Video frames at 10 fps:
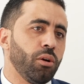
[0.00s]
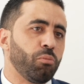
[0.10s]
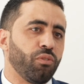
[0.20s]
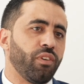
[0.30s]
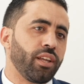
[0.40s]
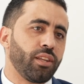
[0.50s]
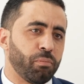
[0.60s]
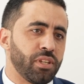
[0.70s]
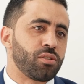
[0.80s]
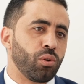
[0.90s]
provide the
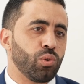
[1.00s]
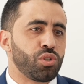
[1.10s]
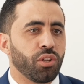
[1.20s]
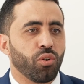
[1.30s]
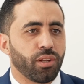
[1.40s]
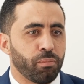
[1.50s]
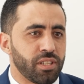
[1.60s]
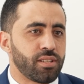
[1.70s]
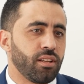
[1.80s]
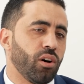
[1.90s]
best solution or the
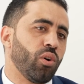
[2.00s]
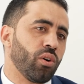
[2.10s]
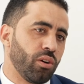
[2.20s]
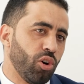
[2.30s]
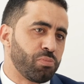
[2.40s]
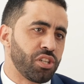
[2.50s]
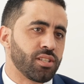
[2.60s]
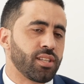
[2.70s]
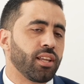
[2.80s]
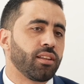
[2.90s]
best
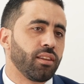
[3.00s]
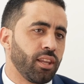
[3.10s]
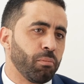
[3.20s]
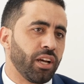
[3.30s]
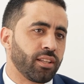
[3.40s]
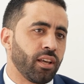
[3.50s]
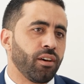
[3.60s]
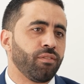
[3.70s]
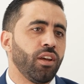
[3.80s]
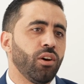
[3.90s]
options that they might
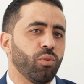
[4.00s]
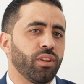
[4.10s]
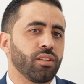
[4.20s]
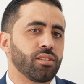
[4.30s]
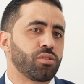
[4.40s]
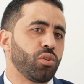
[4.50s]
have within this.